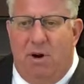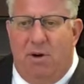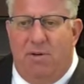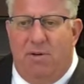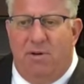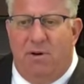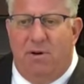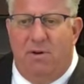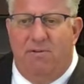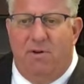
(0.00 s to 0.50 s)

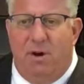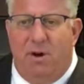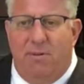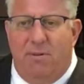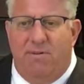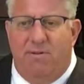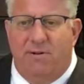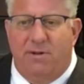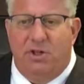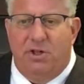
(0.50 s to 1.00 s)
over in the
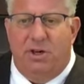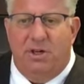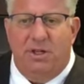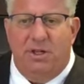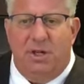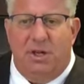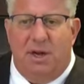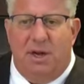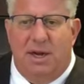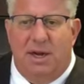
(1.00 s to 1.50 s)
form of a
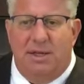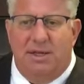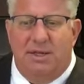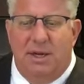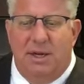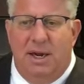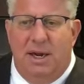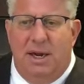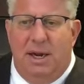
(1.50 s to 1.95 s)
trust clause.